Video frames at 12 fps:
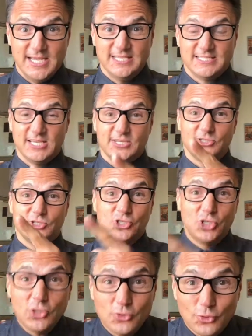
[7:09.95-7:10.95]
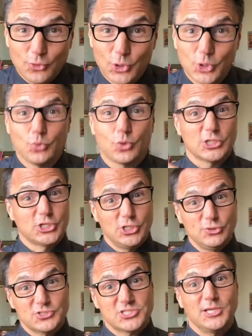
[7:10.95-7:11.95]
Is it 2, you
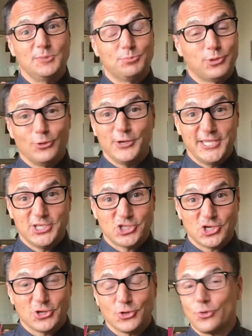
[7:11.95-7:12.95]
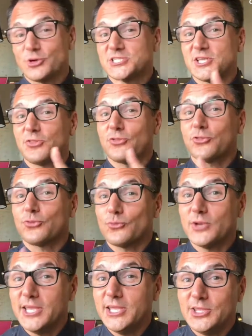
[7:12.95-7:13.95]
reduce employee churn? Or is it
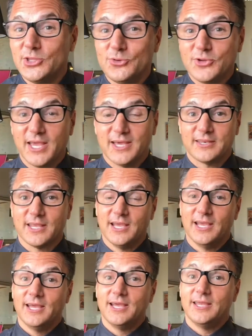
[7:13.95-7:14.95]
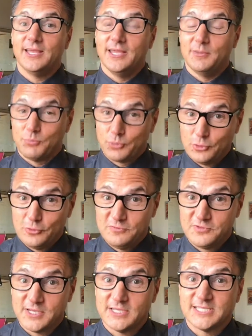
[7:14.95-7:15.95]
3, you get
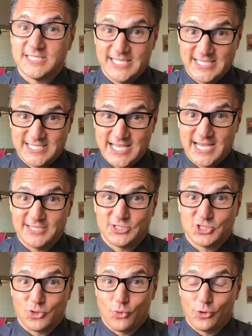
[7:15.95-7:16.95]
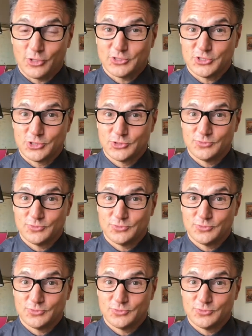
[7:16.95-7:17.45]
improved CSAT scores?